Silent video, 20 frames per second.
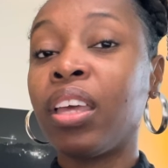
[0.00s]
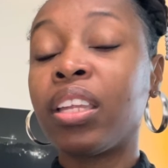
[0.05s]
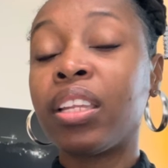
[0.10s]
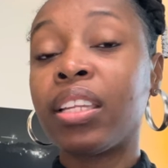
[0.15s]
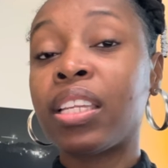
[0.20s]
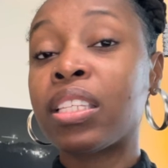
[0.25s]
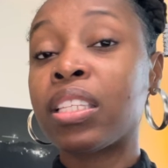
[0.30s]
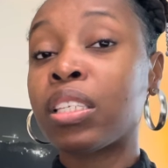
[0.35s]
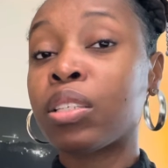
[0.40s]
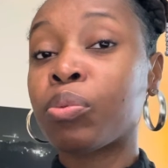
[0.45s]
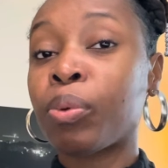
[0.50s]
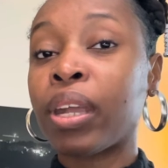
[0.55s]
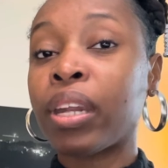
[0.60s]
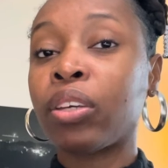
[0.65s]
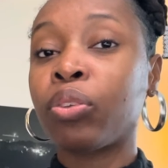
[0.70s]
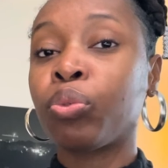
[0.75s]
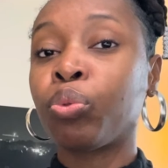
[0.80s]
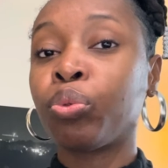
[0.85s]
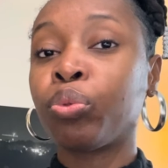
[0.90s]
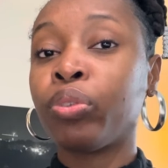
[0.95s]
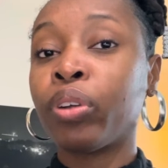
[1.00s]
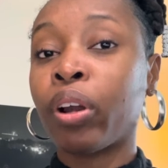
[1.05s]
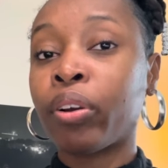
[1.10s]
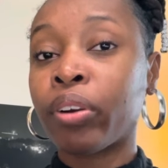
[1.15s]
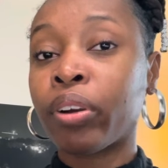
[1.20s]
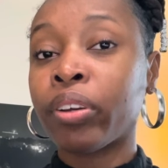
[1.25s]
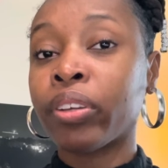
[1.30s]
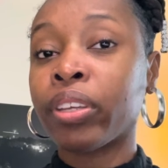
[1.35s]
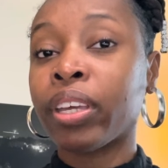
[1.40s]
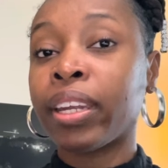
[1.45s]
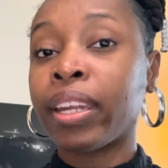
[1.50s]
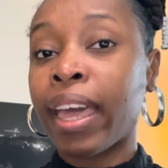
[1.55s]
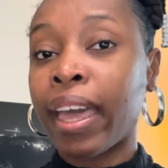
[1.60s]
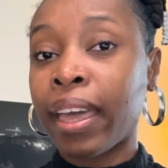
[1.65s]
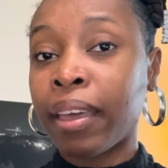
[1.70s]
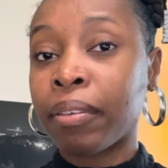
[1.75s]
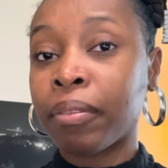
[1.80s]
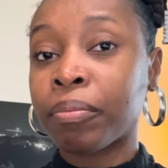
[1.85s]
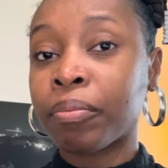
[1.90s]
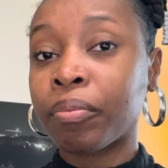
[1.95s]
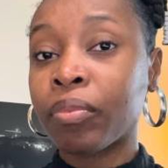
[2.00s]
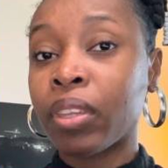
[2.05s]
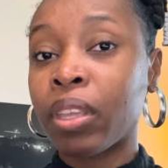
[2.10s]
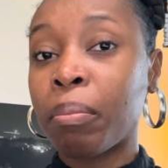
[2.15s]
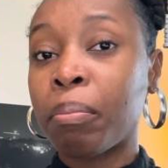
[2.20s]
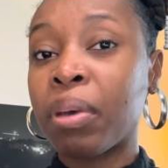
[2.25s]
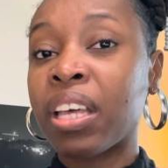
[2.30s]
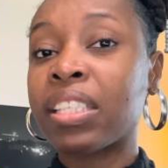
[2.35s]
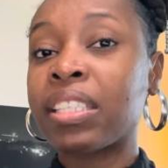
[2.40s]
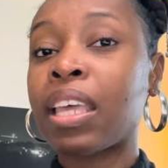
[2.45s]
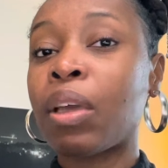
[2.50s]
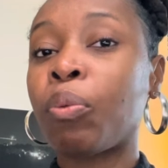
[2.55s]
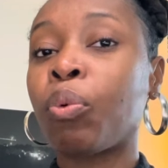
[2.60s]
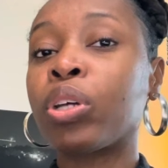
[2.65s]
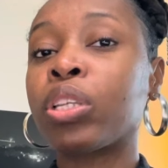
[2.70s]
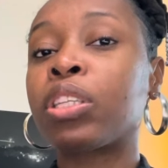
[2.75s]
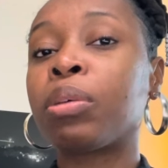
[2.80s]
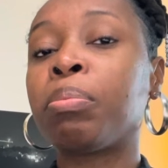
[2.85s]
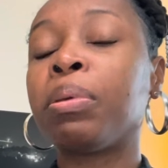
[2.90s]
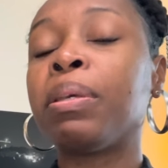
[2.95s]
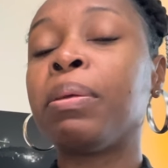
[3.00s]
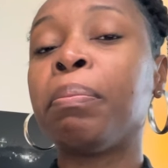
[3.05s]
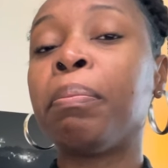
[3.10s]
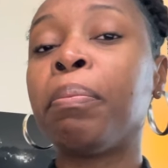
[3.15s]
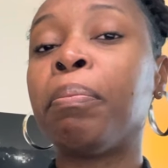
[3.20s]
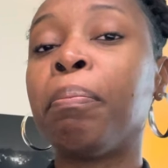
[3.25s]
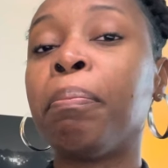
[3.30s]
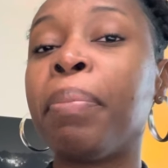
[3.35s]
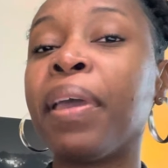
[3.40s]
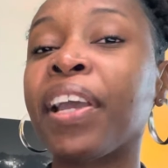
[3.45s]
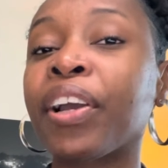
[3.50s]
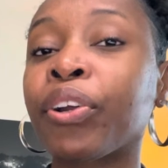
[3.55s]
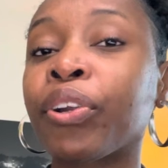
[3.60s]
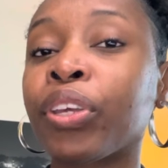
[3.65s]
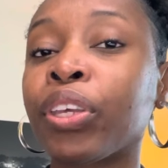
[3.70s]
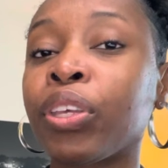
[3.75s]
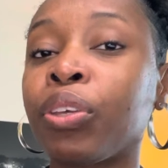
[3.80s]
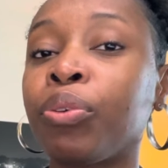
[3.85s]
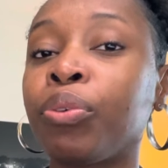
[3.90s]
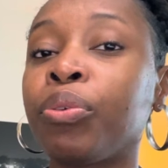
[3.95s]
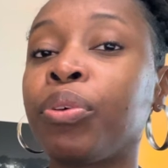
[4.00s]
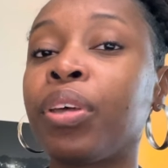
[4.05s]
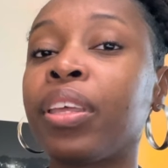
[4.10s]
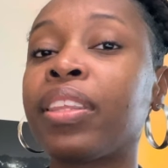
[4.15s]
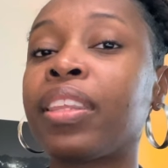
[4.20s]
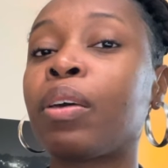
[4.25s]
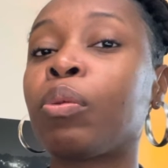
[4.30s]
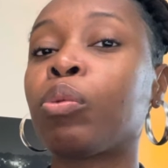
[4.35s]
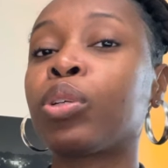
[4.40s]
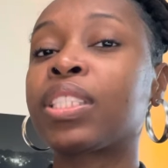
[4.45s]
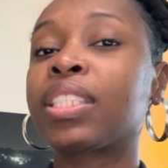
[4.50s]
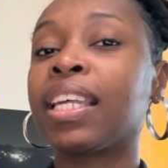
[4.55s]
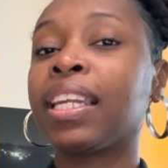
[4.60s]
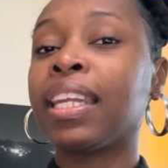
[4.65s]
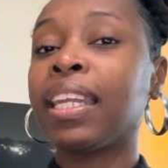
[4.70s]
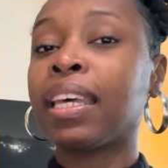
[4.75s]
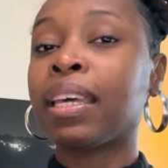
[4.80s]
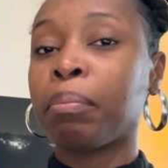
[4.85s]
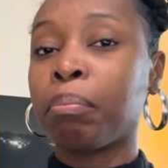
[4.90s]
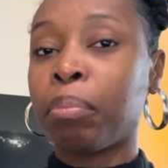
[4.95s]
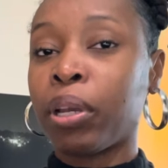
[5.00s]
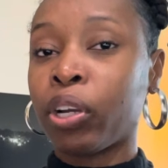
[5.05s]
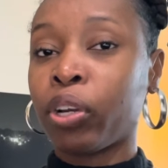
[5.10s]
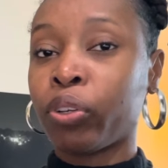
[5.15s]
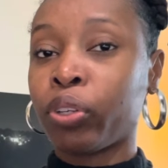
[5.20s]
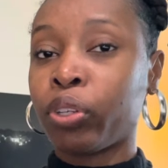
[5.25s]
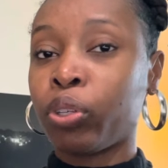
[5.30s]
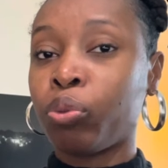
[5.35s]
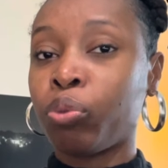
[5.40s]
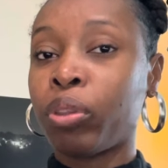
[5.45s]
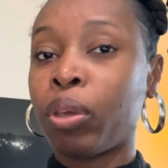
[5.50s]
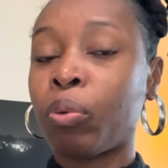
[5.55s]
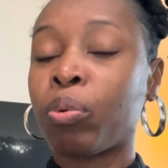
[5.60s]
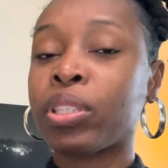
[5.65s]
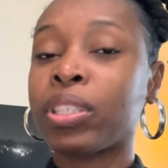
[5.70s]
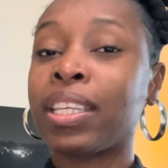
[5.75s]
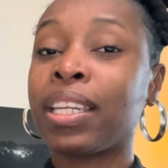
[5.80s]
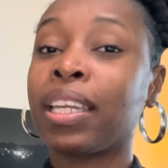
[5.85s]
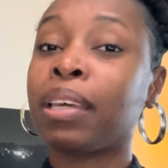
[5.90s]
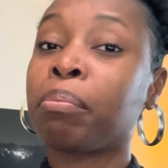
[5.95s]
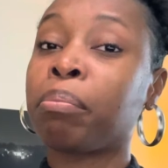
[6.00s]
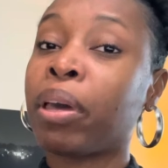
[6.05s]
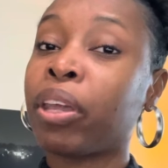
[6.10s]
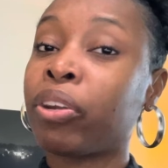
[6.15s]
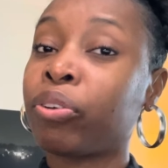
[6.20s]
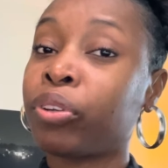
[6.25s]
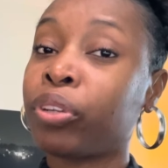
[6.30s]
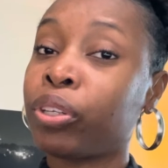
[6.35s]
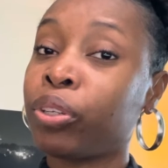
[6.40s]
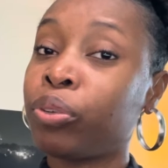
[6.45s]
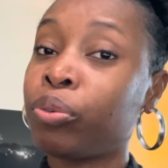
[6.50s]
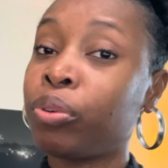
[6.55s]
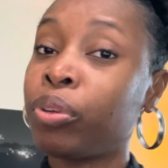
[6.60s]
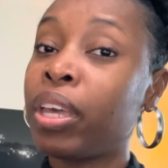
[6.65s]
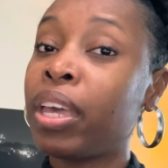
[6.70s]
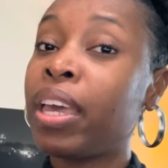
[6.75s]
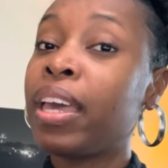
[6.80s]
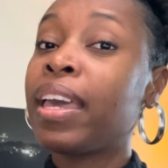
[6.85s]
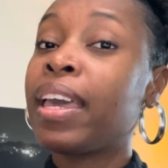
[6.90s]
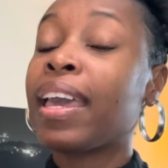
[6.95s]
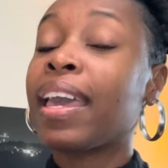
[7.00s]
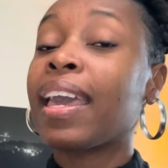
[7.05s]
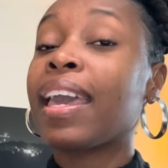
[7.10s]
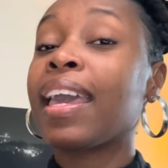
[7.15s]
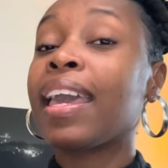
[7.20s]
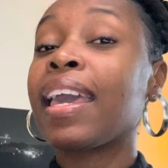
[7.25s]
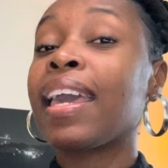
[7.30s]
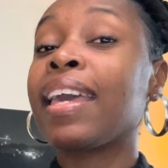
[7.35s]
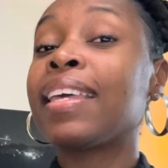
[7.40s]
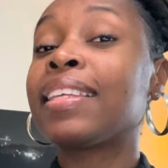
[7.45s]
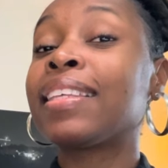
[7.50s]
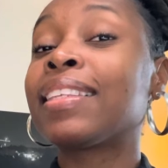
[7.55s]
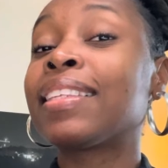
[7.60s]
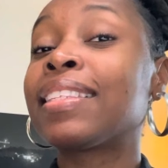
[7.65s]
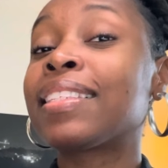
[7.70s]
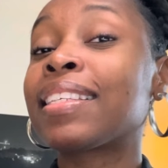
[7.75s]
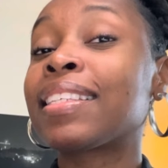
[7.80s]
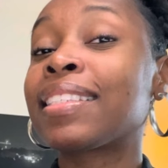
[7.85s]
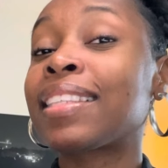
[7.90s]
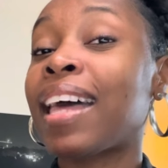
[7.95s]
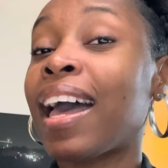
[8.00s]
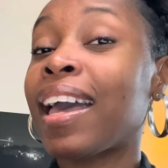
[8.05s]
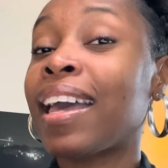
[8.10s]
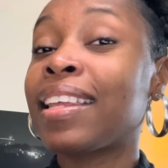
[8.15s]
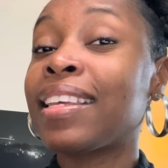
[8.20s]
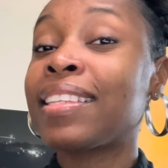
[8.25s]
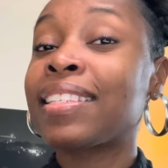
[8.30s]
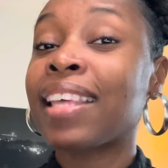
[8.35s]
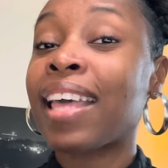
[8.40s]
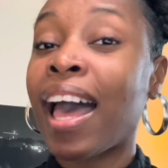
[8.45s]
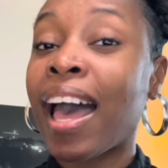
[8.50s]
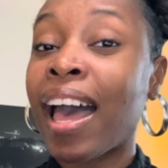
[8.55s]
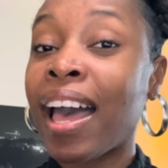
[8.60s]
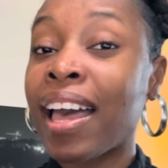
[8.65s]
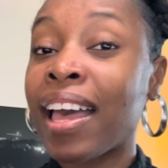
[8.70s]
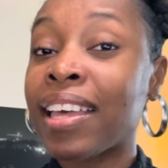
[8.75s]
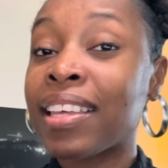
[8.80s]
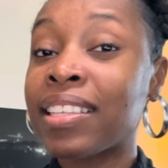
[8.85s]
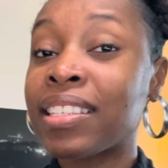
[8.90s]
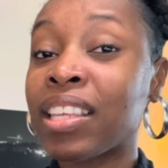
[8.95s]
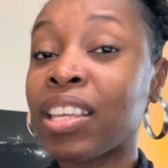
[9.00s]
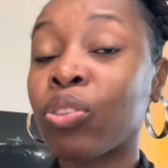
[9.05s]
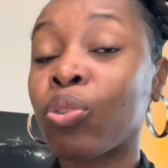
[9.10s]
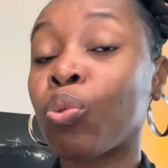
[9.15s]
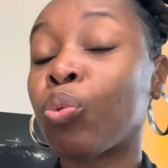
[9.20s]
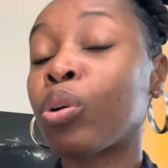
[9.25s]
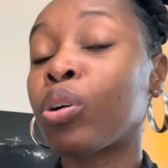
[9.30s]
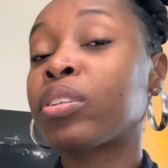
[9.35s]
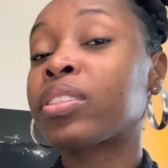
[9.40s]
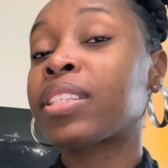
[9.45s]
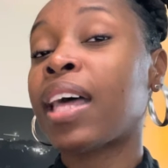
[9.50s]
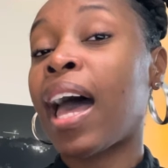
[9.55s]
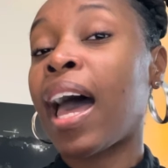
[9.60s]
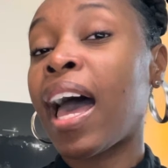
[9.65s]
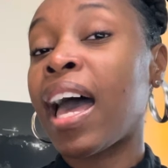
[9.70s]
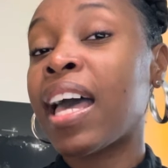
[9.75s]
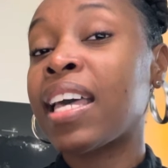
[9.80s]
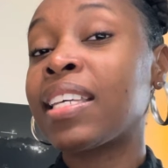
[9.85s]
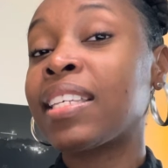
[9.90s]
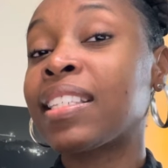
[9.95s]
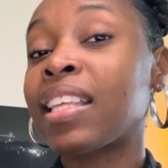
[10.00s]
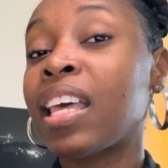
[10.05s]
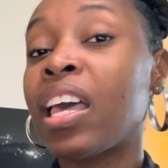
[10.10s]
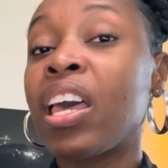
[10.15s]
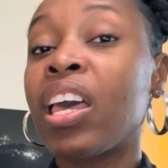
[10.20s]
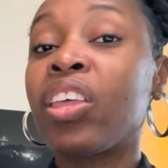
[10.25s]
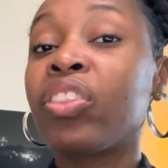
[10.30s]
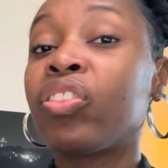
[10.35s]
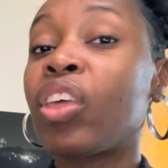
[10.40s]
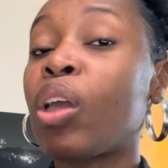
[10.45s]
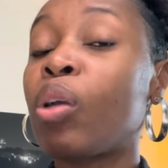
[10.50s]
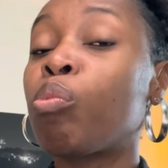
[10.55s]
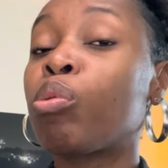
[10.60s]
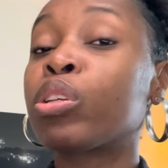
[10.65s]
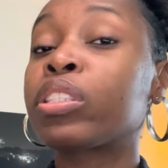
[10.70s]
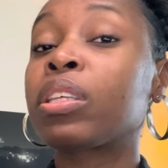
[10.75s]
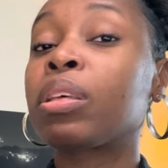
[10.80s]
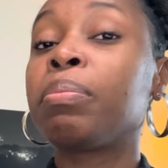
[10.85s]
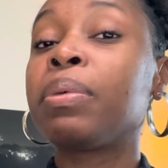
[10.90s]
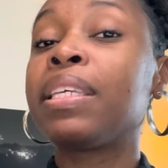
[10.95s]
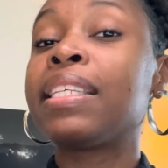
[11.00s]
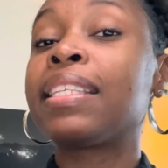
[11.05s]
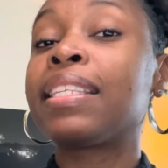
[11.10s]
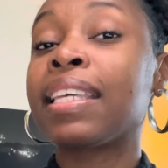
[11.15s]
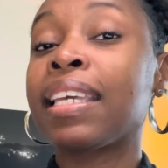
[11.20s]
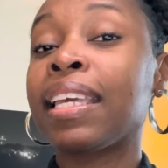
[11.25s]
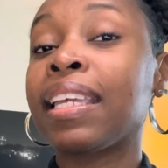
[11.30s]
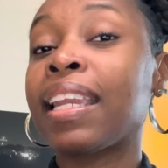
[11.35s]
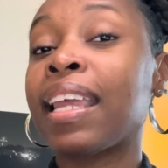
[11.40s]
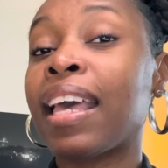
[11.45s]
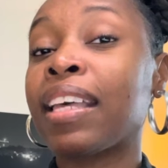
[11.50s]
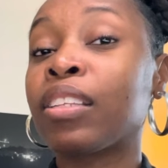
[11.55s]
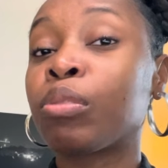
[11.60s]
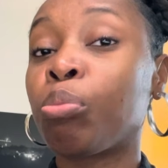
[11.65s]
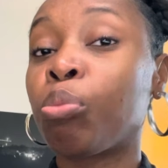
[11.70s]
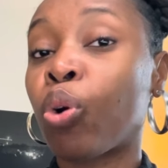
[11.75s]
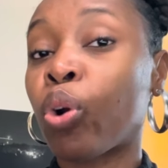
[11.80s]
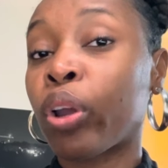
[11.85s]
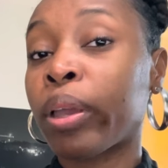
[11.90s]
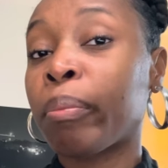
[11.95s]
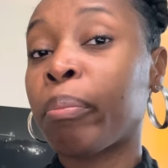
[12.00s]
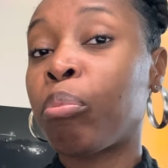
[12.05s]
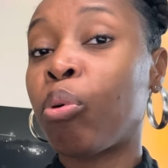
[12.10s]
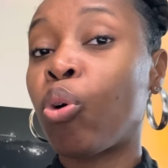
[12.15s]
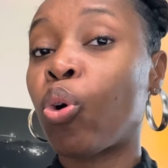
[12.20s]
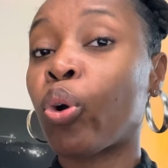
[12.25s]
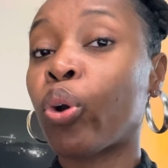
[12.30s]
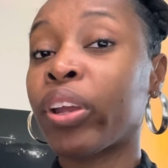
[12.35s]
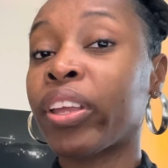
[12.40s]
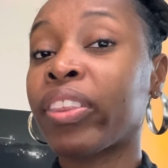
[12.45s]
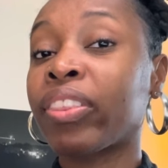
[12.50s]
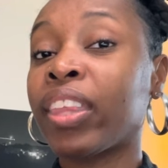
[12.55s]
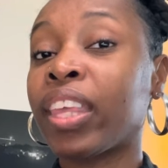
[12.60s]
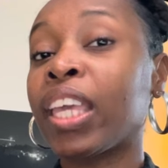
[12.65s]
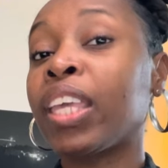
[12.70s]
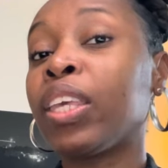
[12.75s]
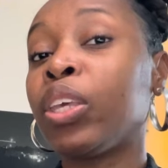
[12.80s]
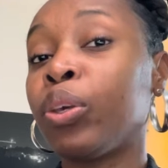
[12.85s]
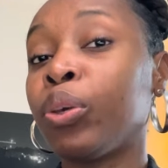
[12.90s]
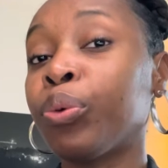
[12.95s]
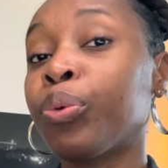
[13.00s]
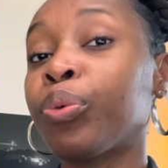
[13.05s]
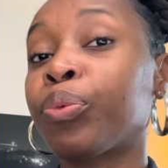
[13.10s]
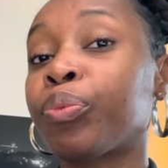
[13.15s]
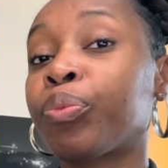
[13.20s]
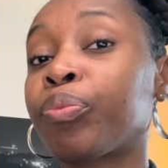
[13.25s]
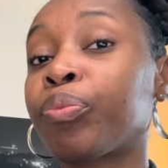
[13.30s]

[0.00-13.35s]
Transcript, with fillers: this is why they threw dirt on your name because they want to be bigger than you. They want to look bigger than you. They want to look better than you. In society's eyes, in the world's eyes, they want to be seen as more important than you.